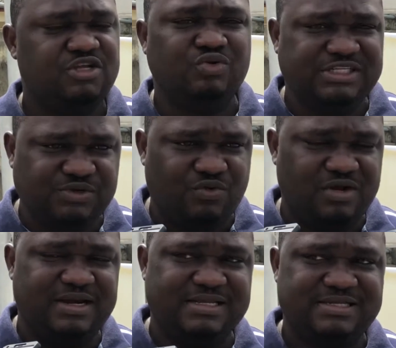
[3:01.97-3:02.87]

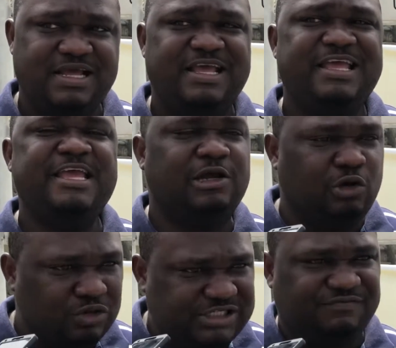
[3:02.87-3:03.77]
21 days
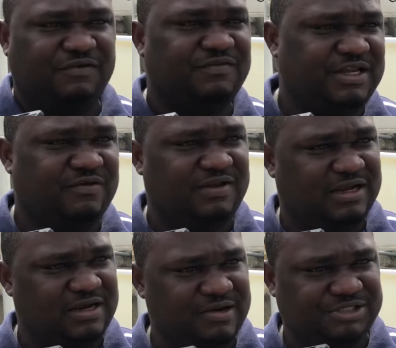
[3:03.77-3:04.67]
inclusive of the day of
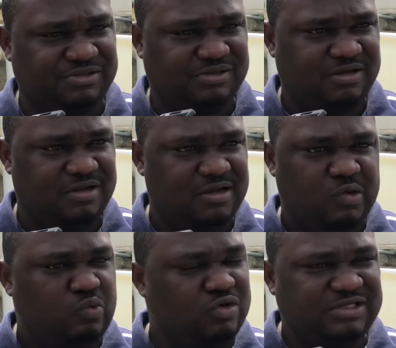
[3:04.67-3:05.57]
declaration
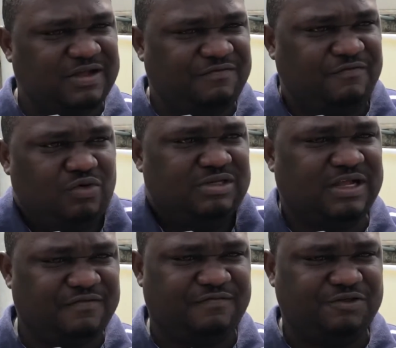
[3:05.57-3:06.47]
wouldn't have
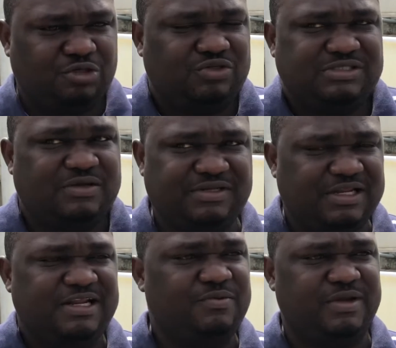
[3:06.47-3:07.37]
shut us out
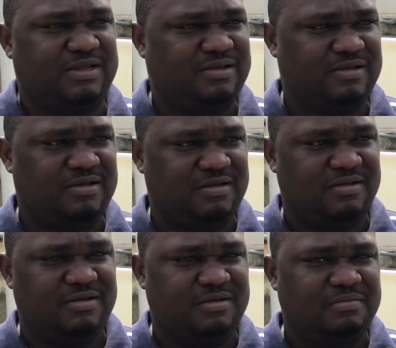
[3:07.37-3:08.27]
in any way
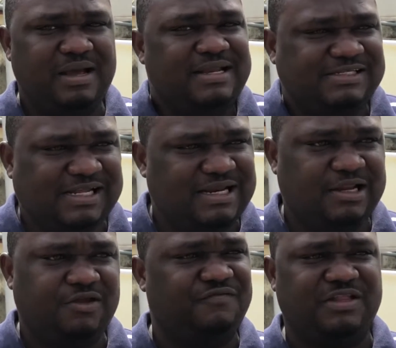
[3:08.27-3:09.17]
by any
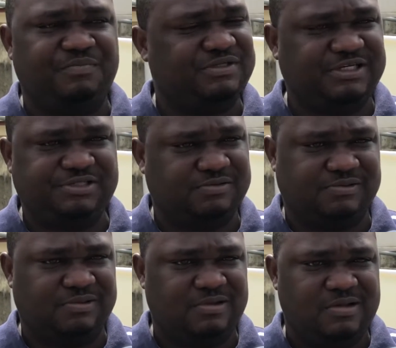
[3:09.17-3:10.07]
standard of interpretation.
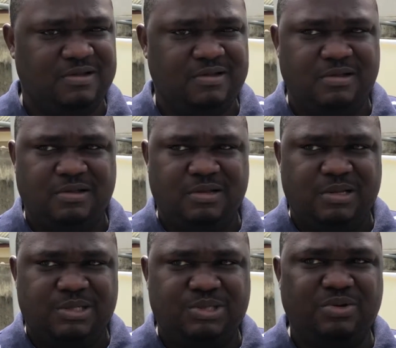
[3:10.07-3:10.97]

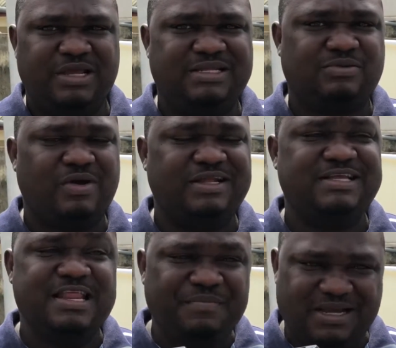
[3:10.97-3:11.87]
So it's quite
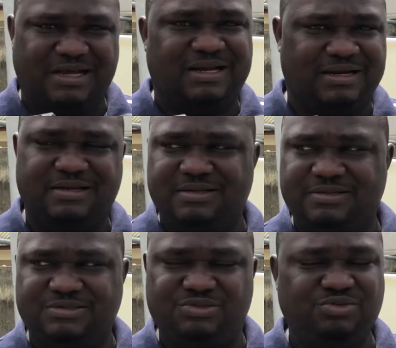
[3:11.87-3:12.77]
inimical
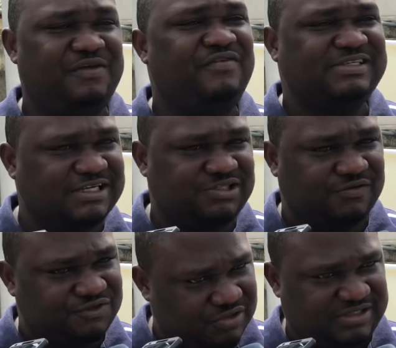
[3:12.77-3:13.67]
to every sense
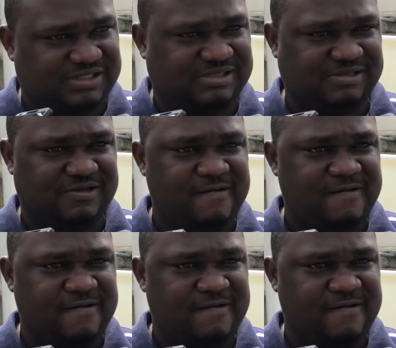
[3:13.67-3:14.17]
of justice